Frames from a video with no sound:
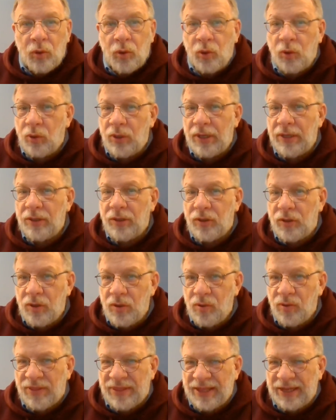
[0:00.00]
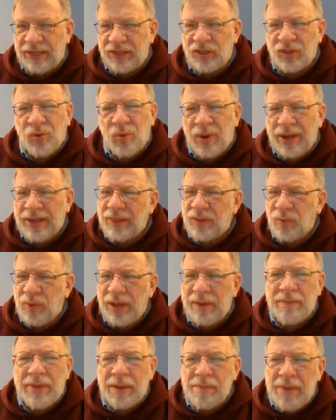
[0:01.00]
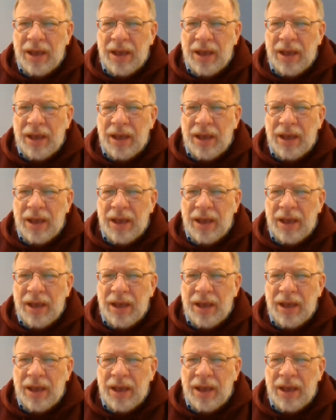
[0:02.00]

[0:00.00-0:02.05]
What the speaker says: who didn't do things quite the way my